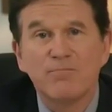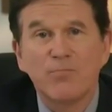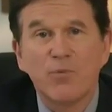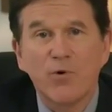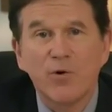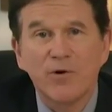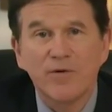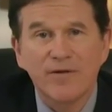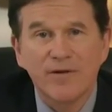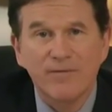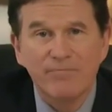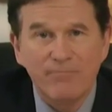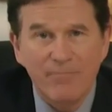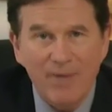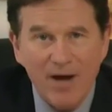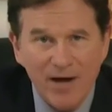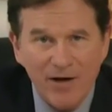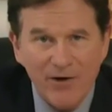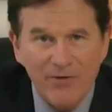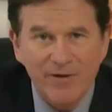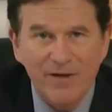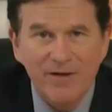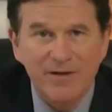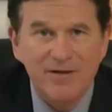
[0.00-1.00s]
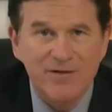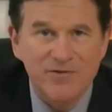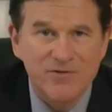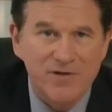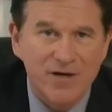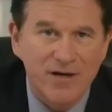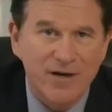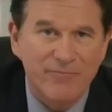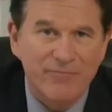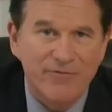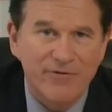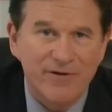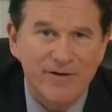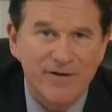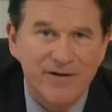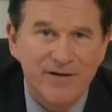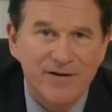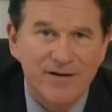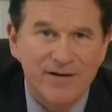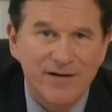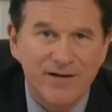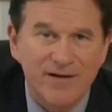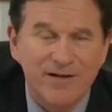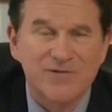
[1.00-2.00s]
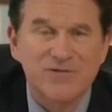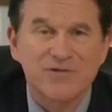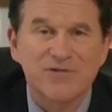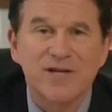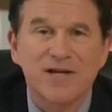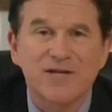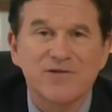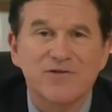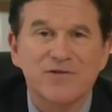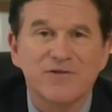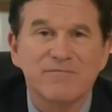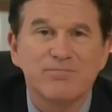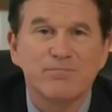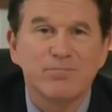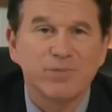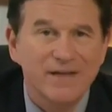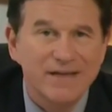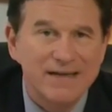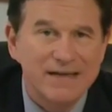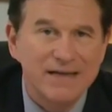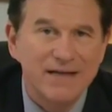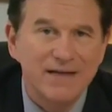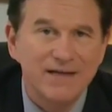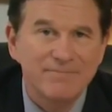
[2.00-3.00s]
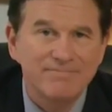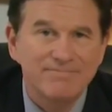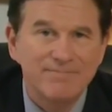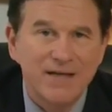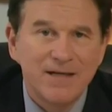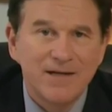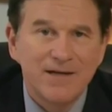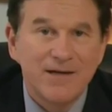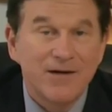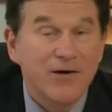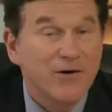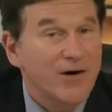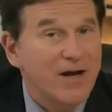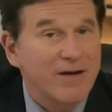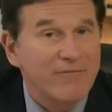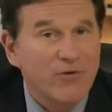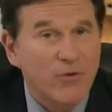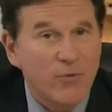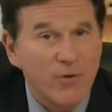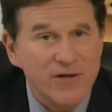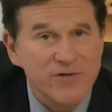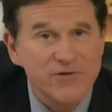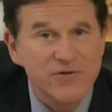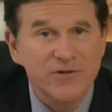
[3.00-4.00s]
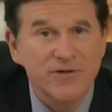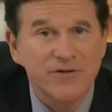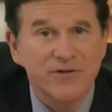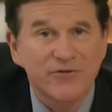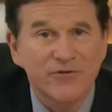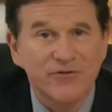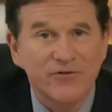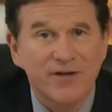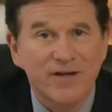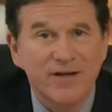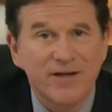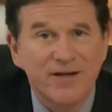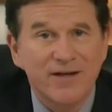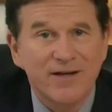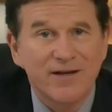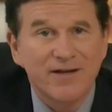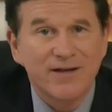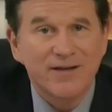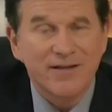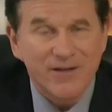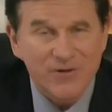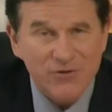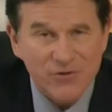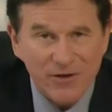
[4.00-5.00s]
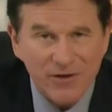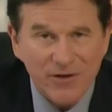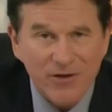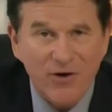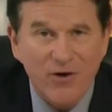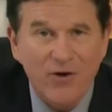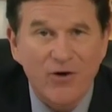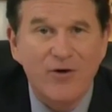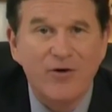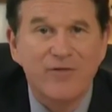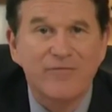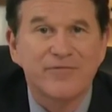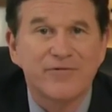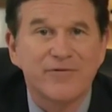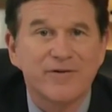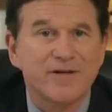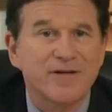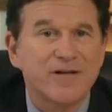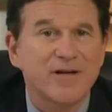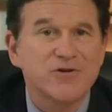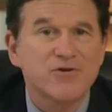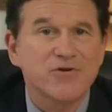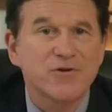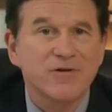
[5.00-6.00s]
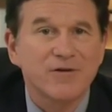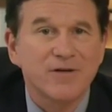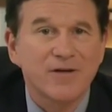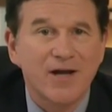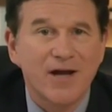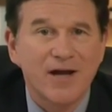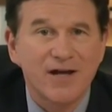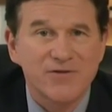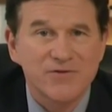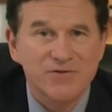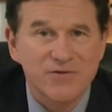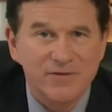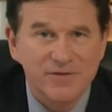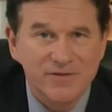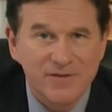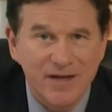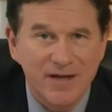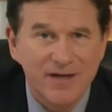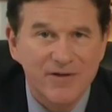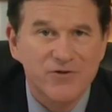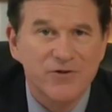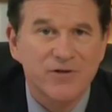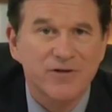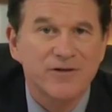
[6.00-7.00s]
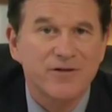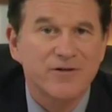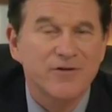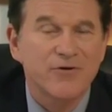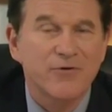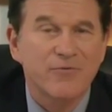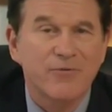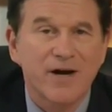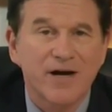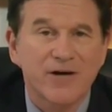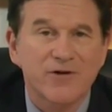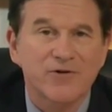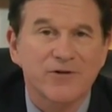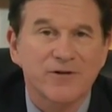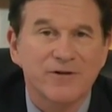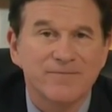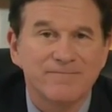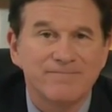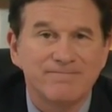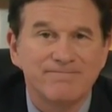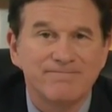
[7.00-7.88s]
more than moderate discomfort, excessive bleeding, or have questions, they should call for additional consultation and direction.